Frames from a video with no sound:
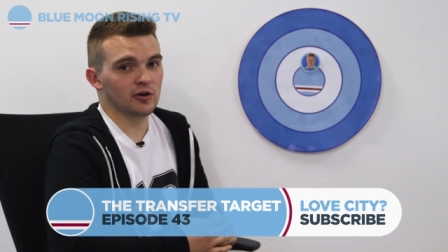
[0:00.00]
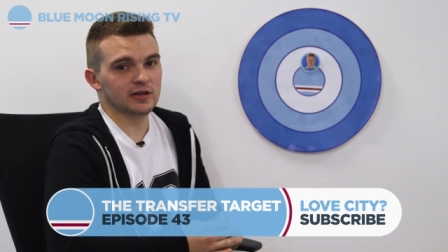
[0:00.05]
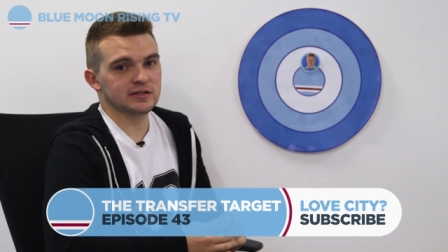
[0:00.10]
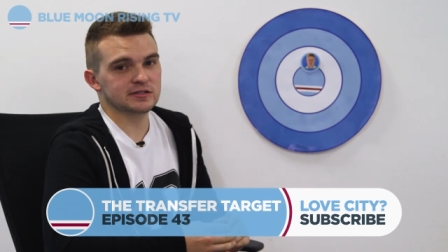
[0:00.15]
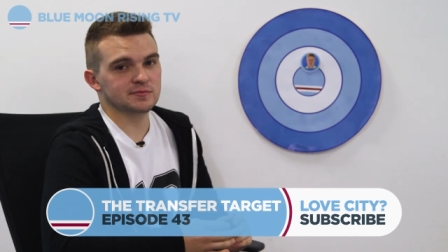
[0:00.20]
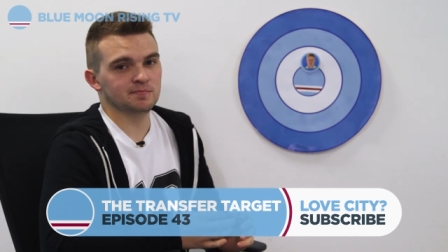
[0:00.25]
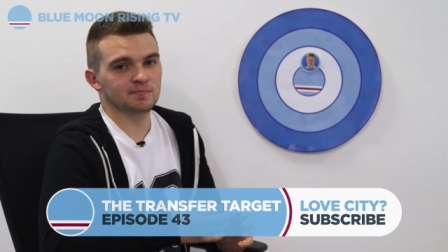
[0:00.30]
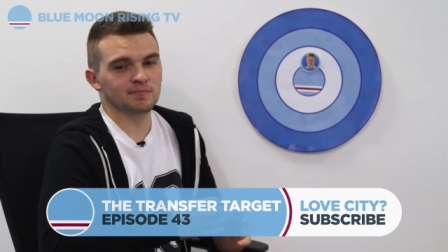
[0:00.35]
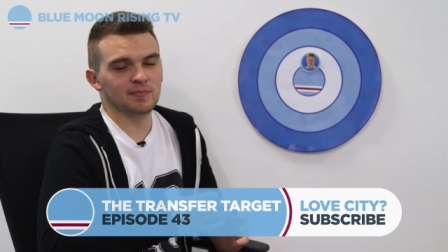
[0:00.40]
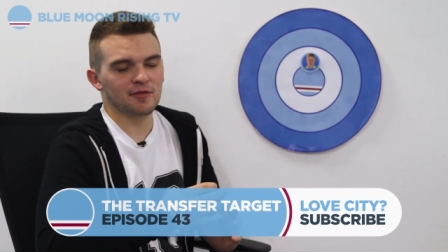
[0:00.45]

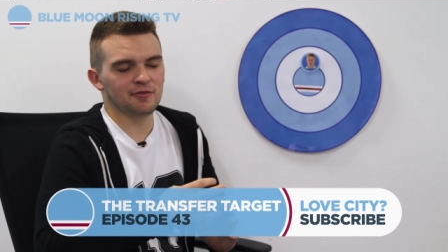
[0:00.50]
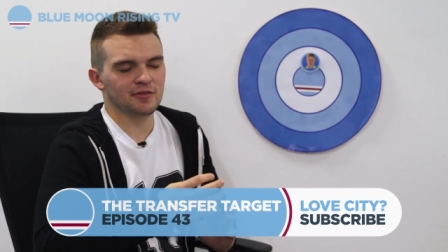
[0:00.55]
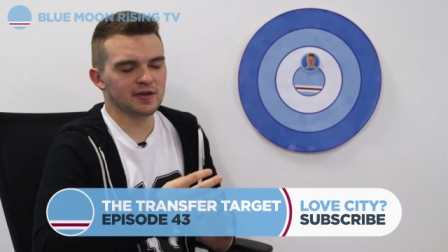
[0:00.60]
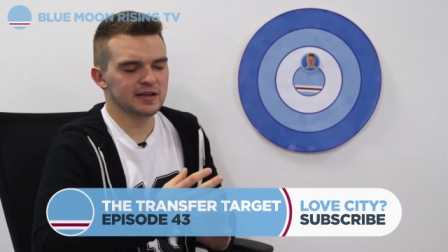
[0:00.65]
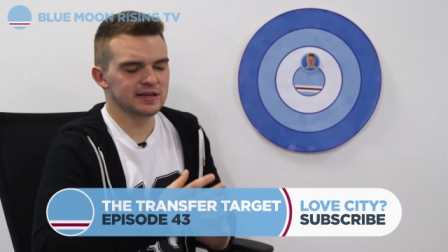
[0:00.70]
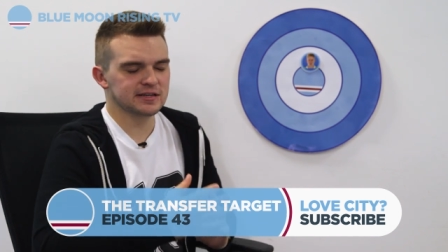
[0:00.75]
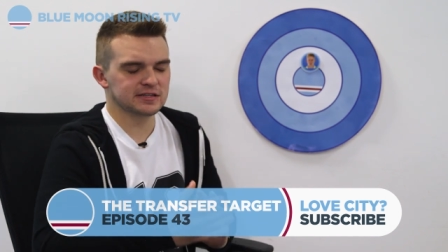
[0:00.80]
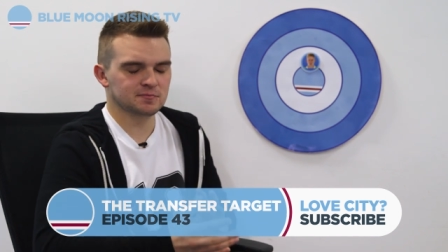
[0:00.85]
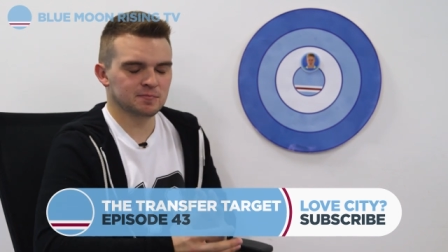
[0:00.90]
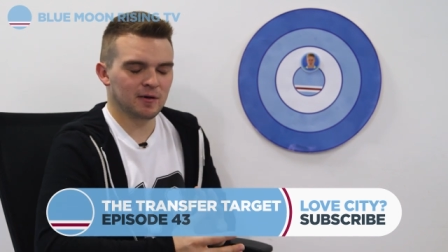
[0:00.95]
It's, I
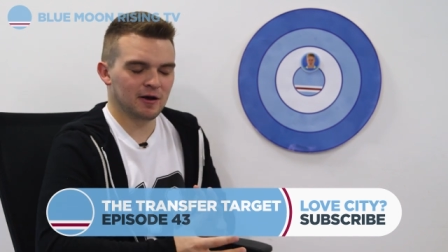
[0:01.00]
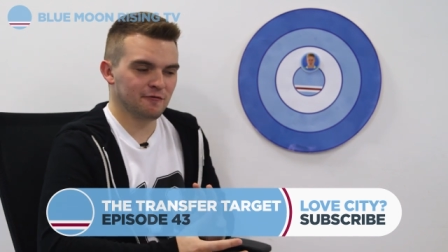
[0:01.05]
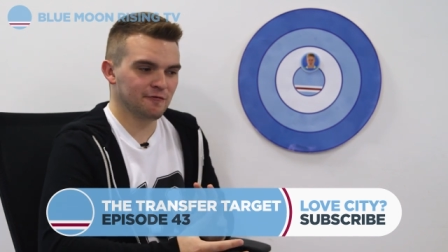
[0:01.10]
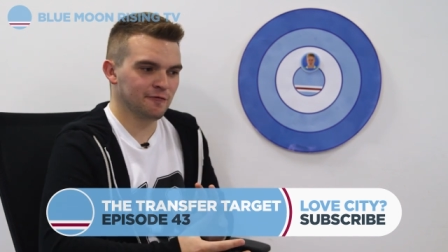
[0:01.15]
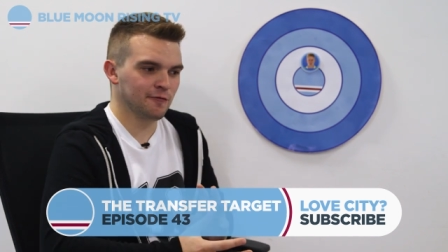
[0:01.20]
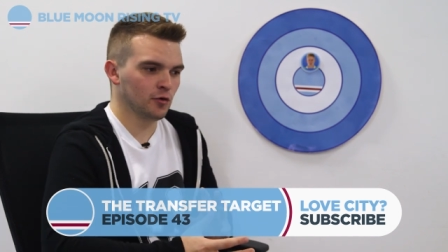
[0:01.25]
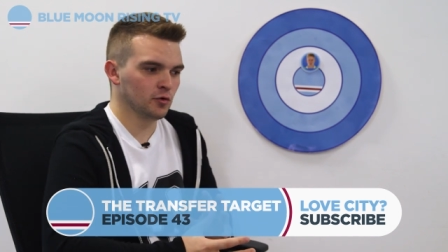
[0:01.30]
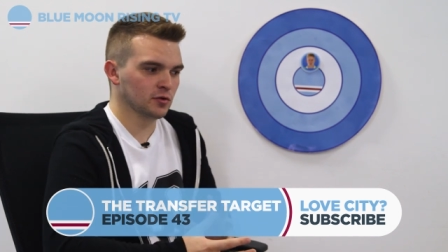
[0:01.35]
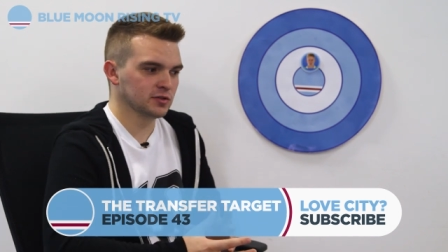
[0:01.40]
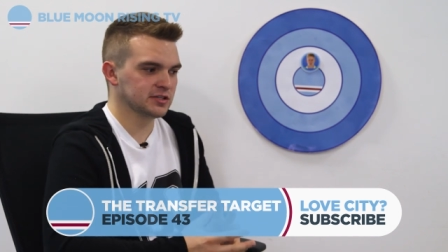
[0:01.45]
think it's about
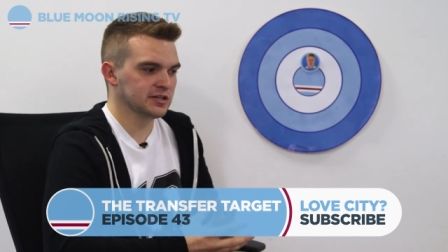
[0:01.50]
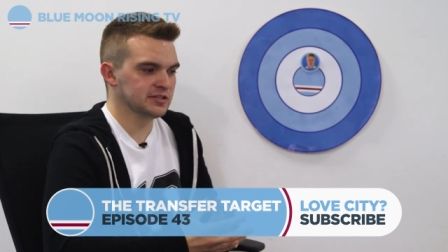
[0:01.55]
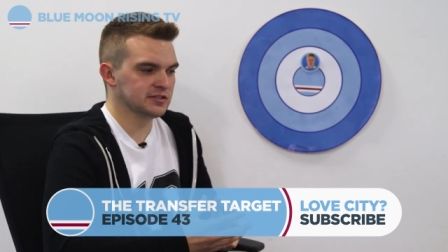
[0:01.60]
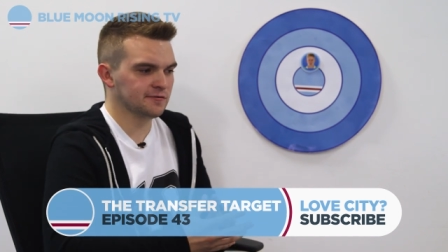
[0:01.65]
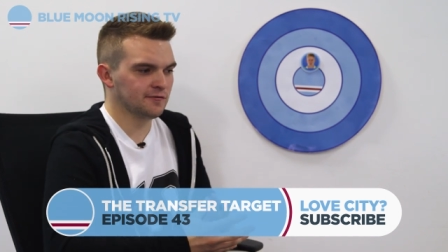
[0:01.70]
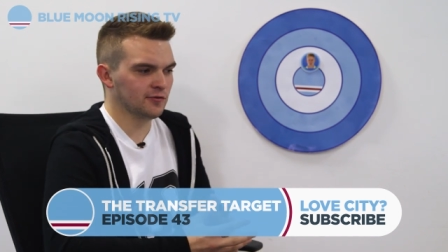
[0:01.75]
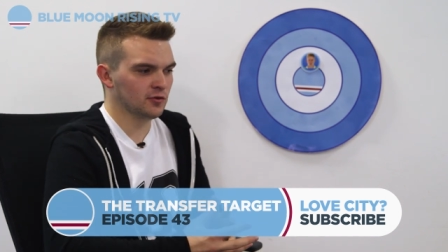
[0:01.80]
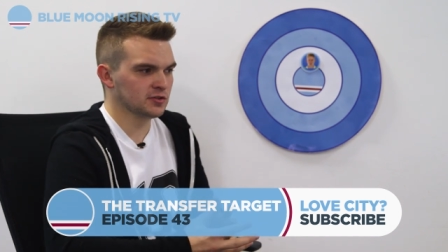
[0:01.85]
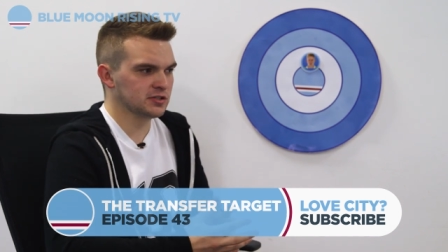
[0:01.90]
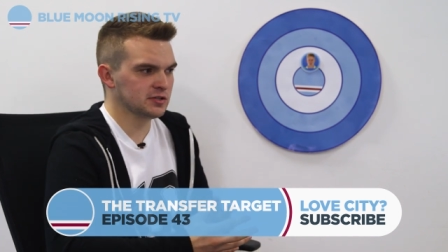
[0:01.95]
40
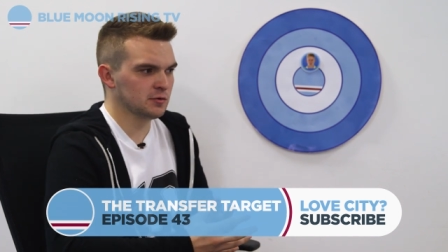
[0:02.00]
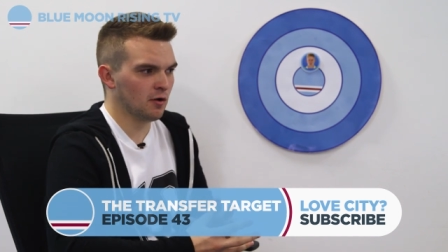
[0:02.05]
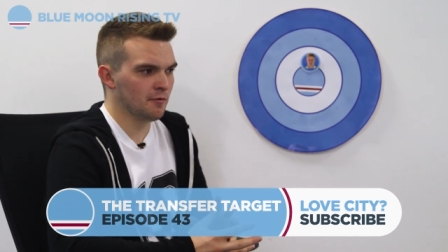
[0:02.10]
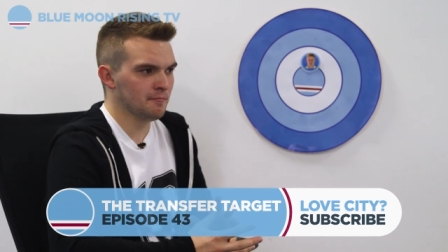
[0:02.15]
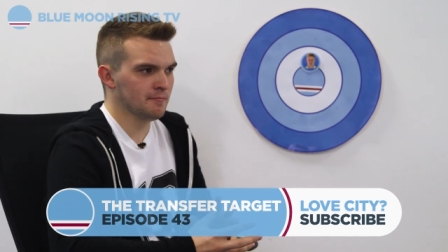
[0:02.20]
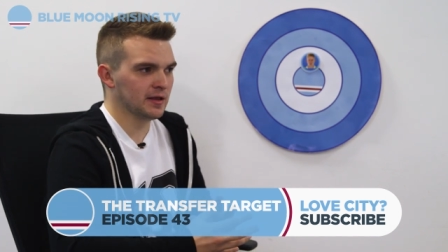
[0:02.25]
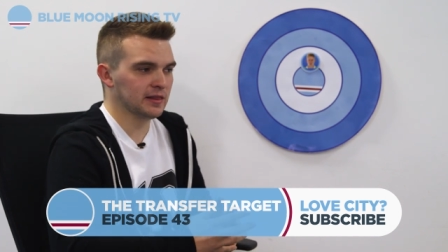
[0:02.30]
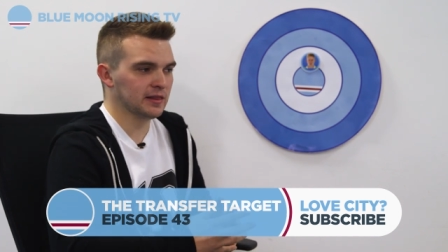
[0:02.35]
to 41